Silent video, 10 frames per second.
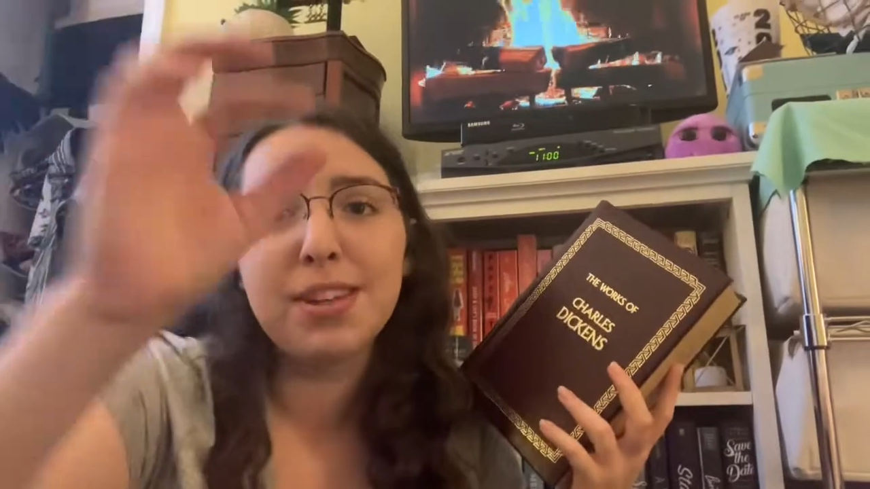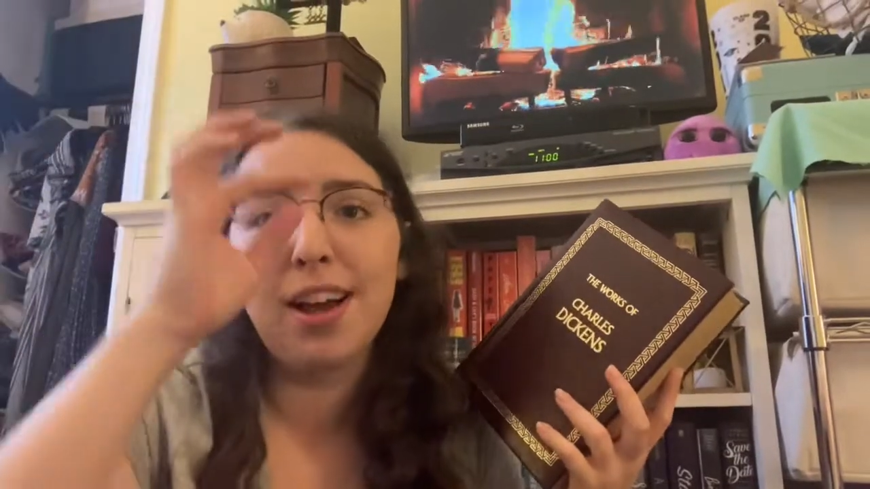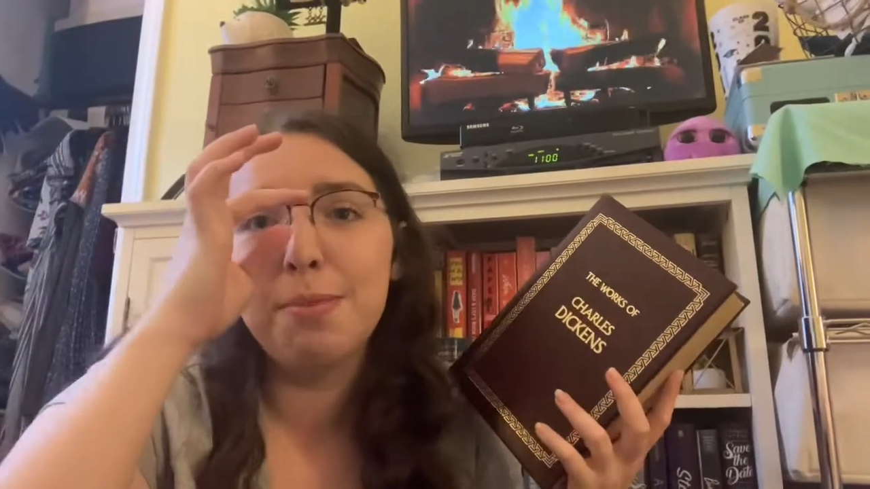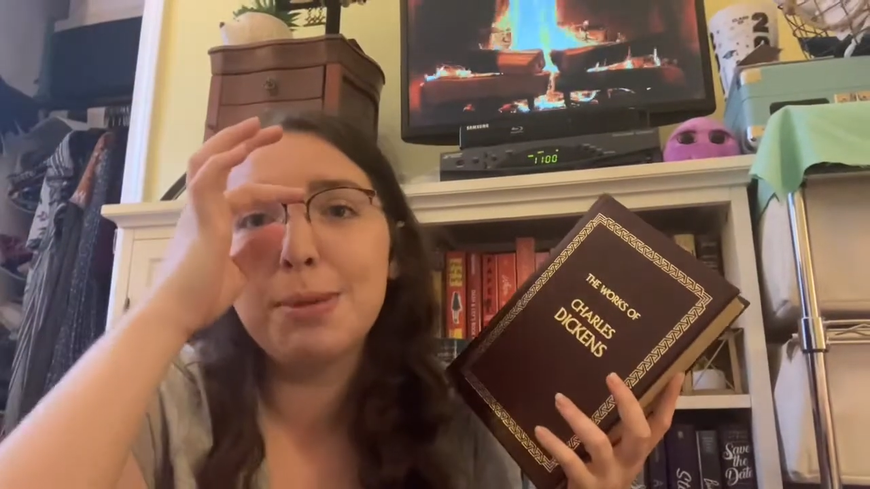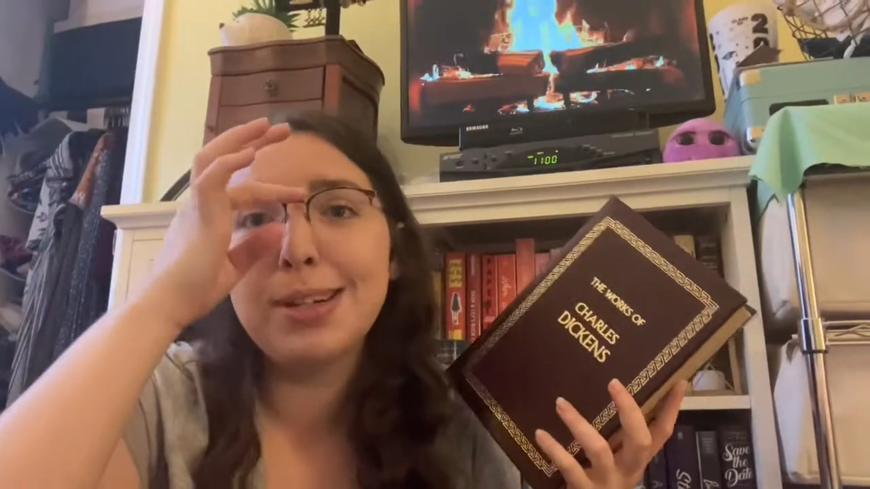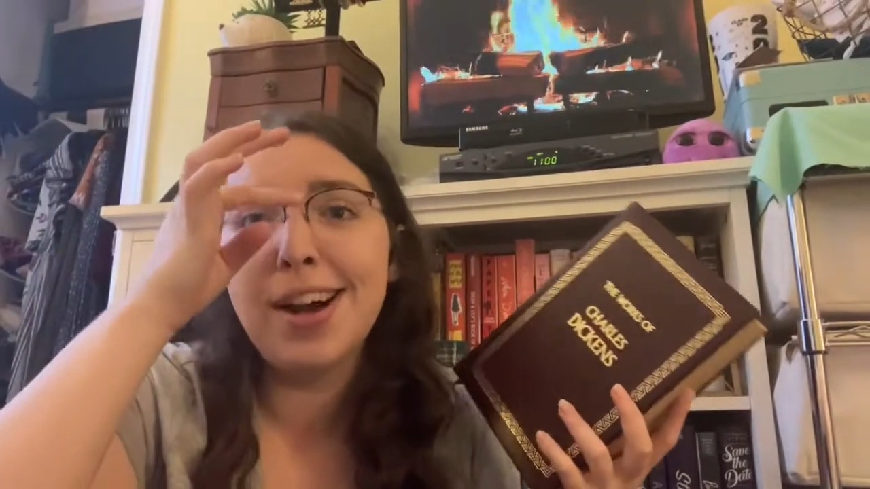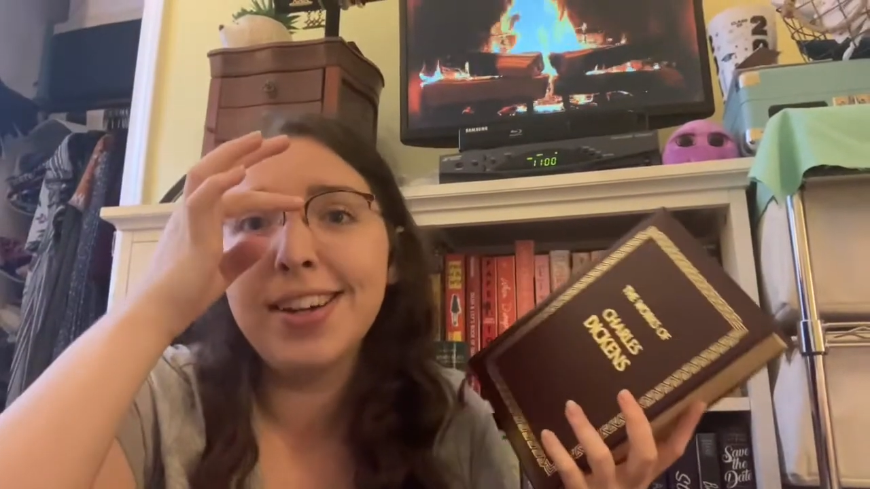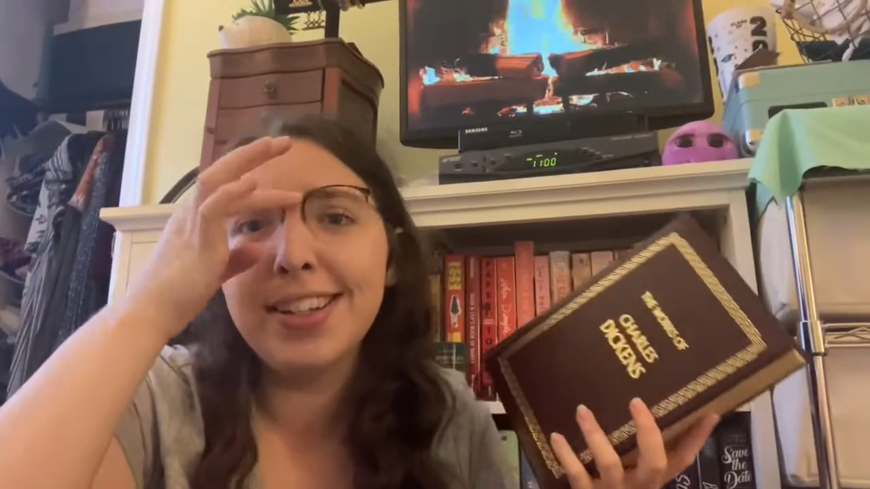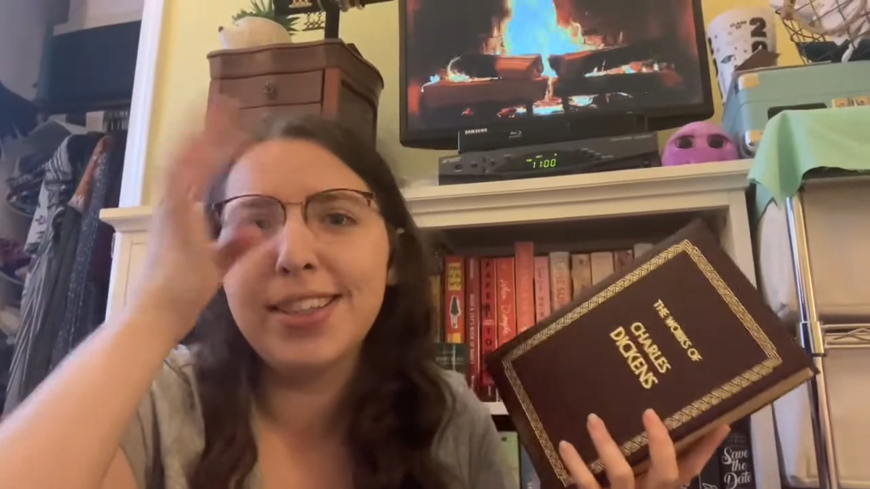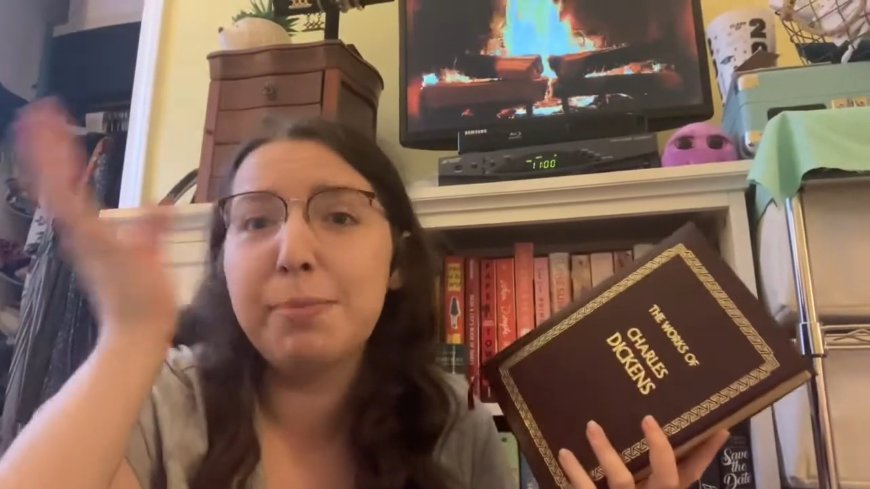but
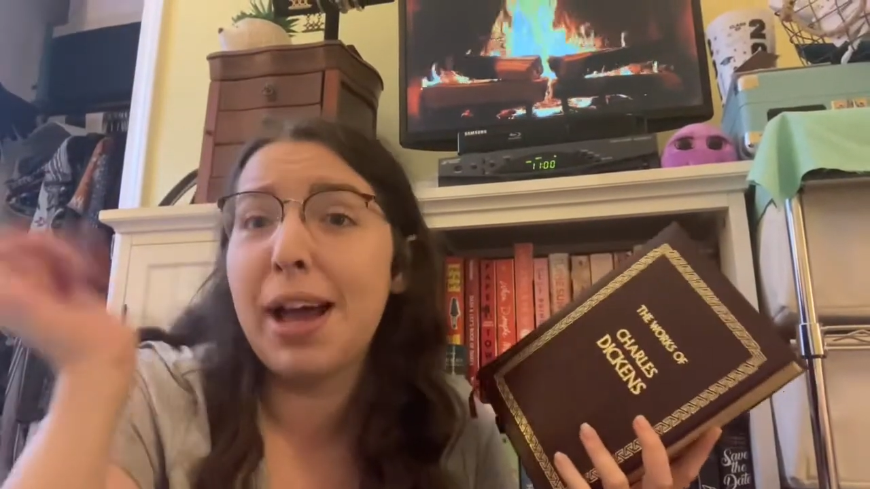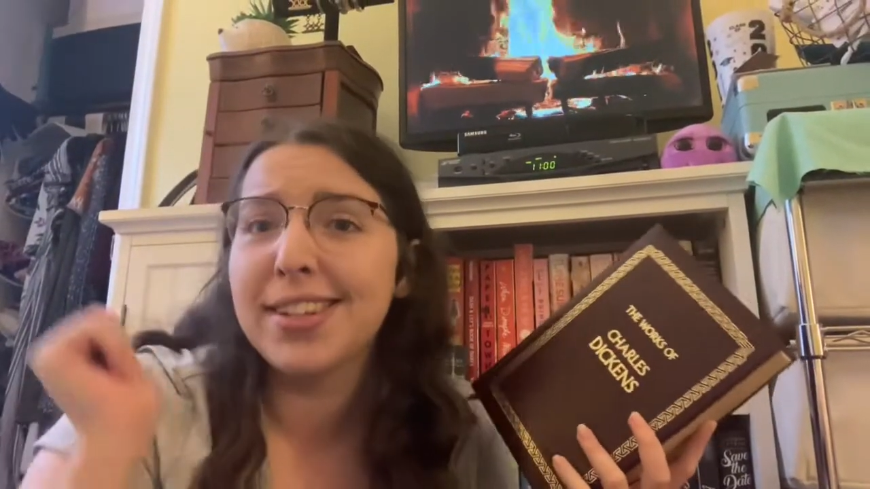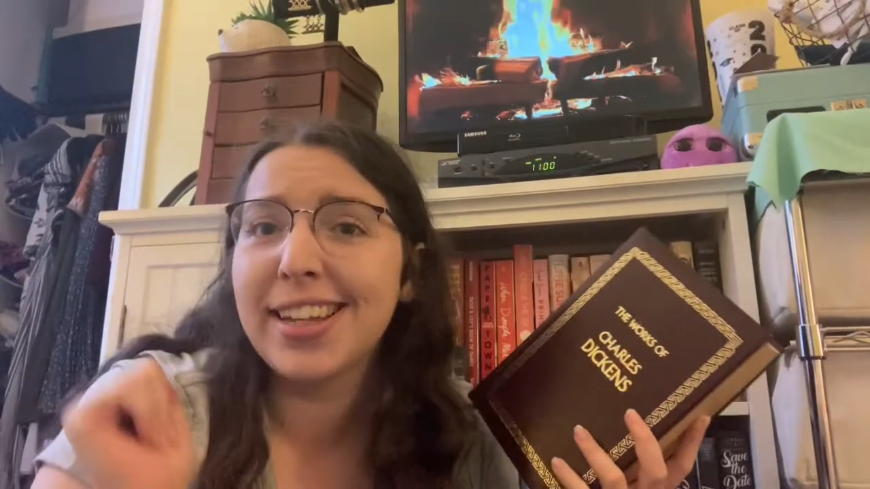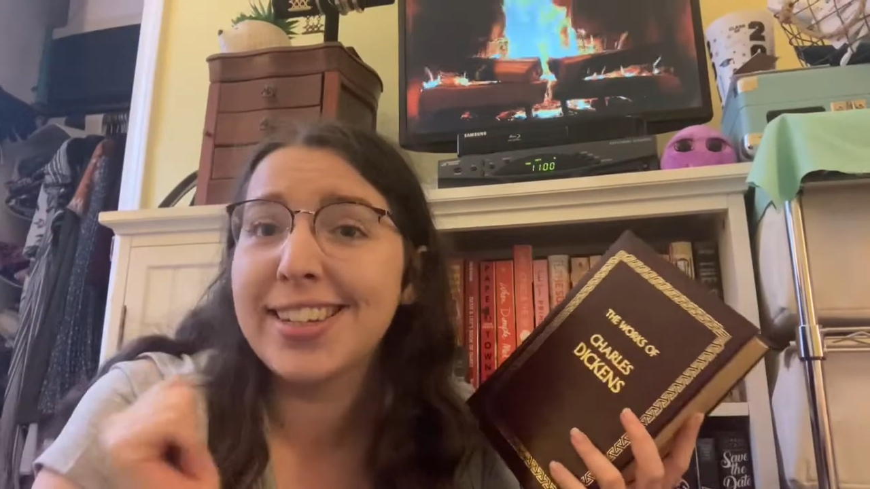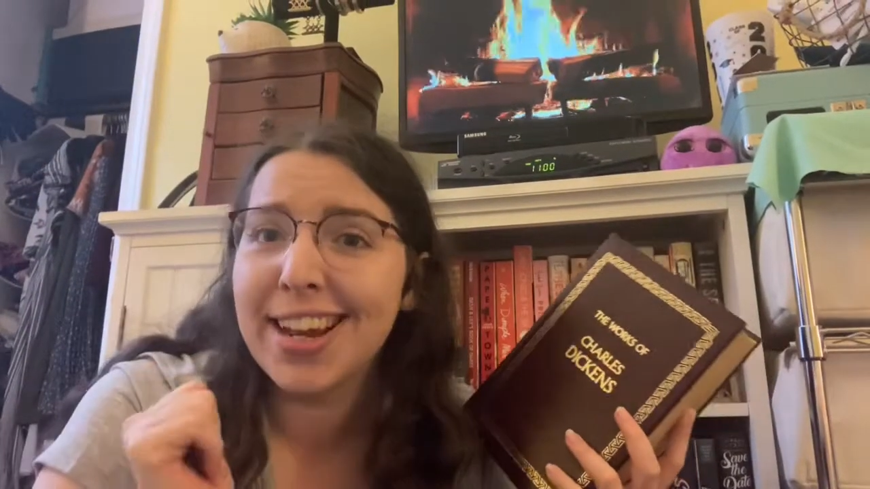not in the past like